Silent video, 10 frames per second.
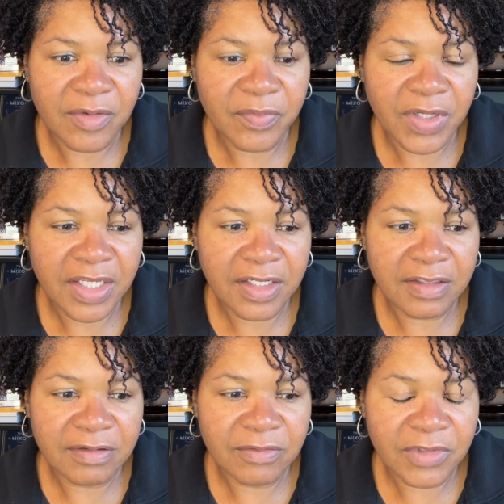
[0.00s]
But
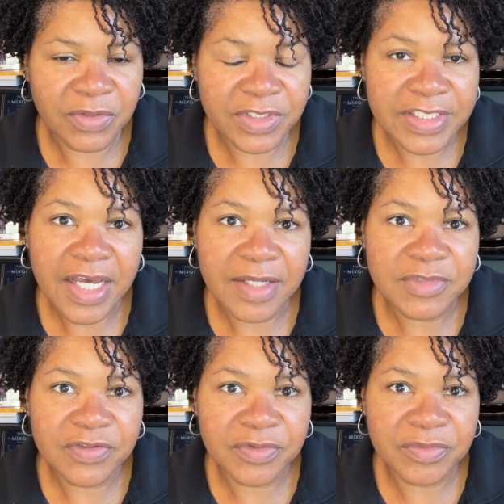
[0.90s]
when it was time
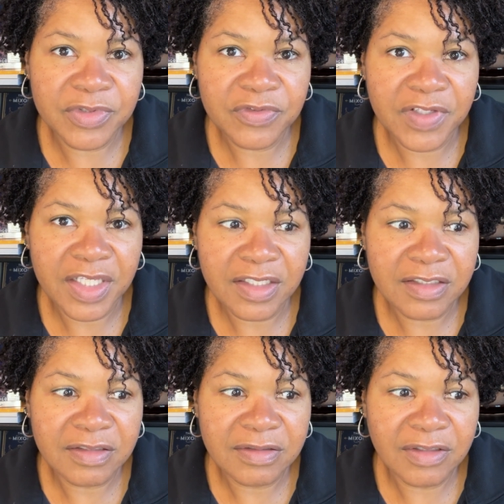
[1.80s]
to remove it,
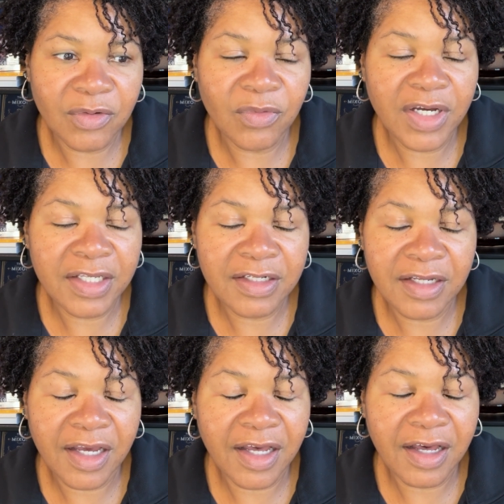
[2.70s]
one,
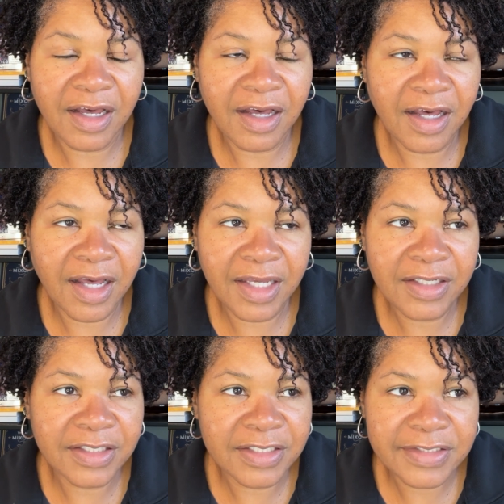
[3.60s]
I
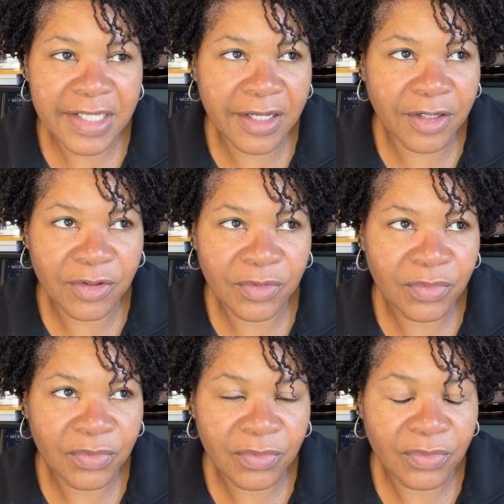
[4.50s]
couldn't tell
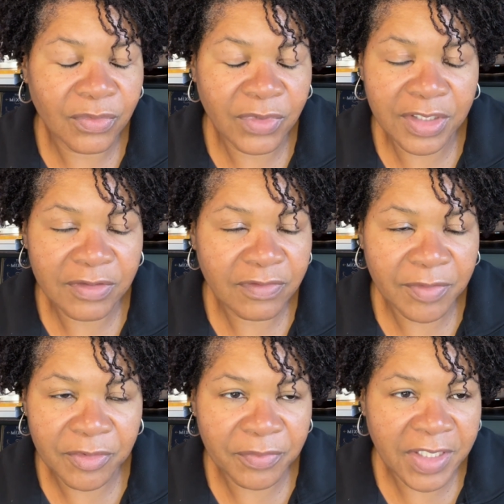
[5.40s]
where the
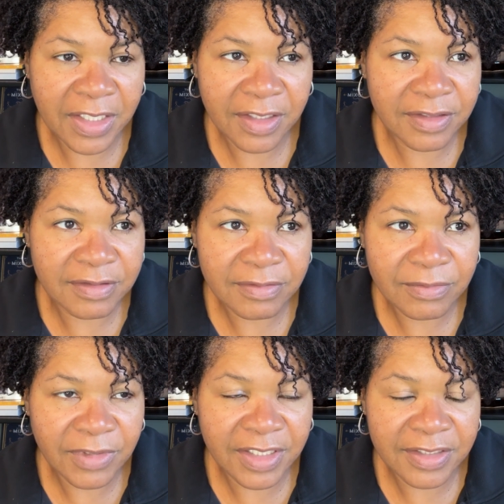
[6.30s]
rubber band
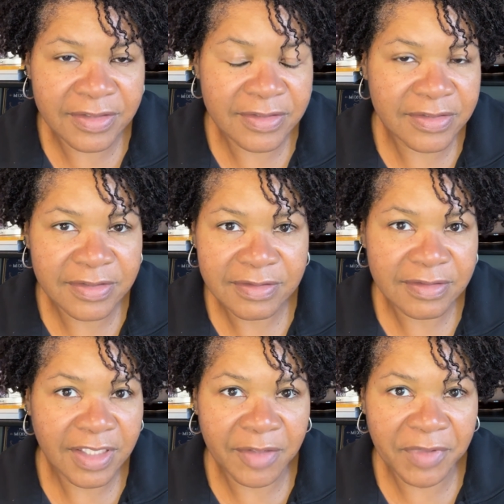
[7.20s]
was
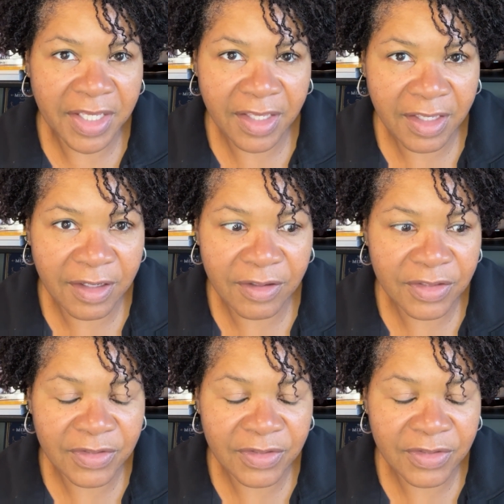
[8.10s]
and my hair.